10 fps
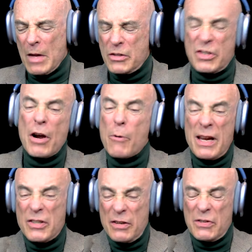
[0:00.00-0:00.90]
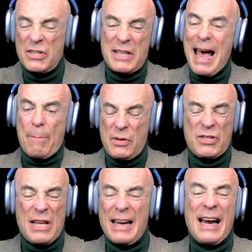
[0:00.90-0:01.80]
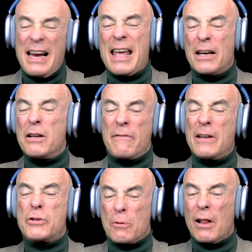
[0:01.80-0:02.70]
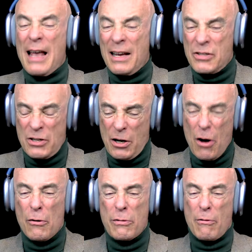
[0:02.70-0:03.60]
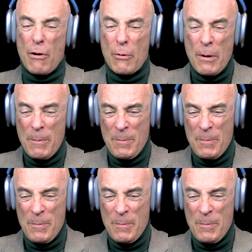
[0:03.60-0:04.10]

series of steps that any individual has to go through.